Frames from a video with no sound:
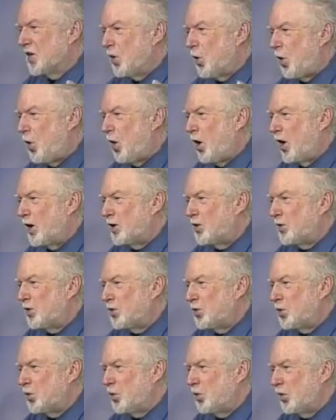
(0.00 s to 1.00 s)
on
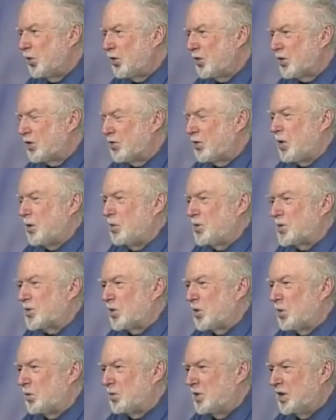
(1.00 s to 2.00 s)
your
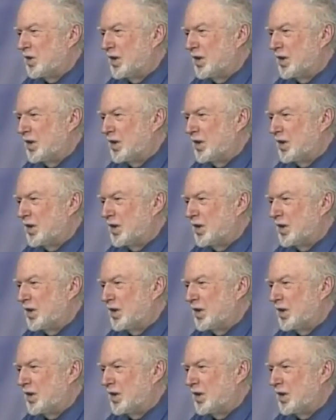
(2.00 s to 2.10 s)
chromosome,